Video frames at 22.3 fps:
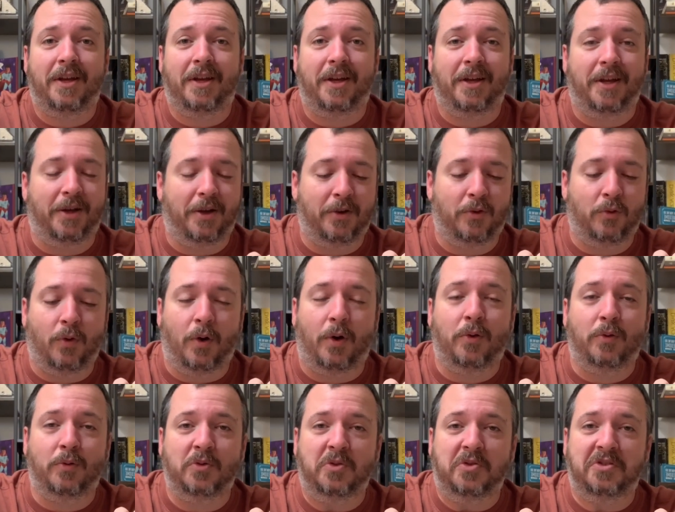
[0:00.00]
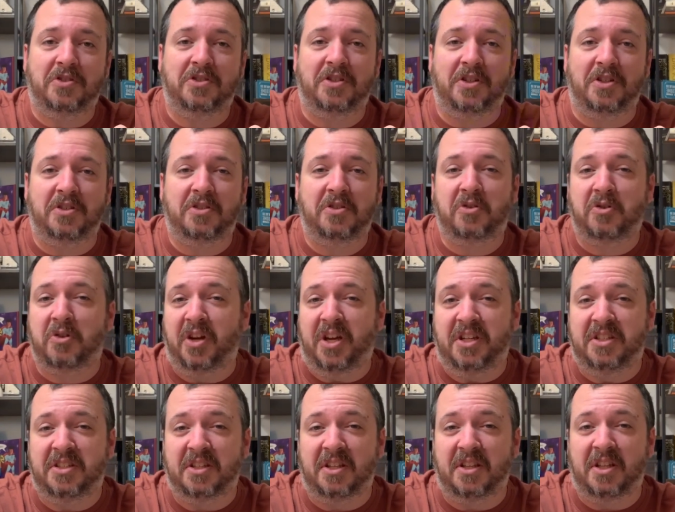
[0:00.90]
It groans, it
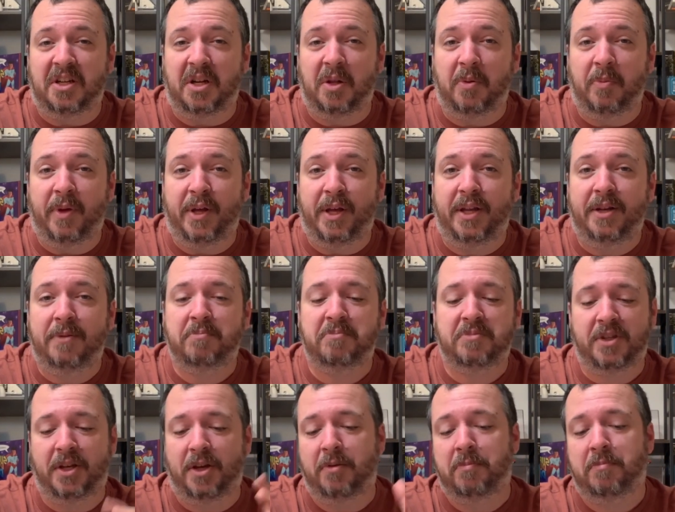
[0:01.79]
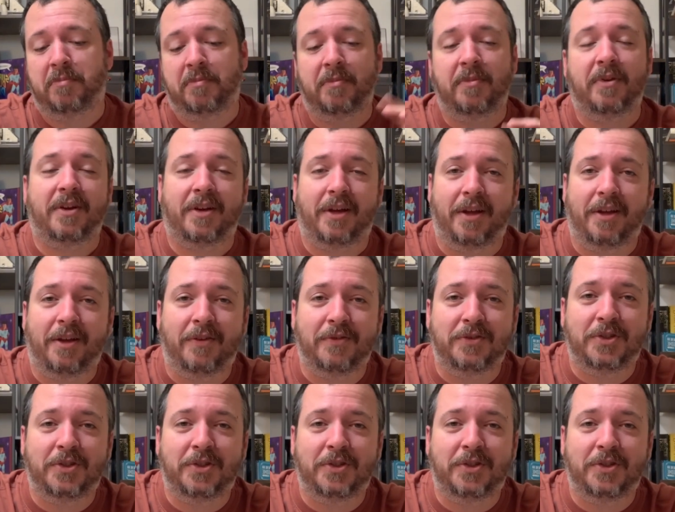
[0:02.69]
creaks a little bit, so it kind of gives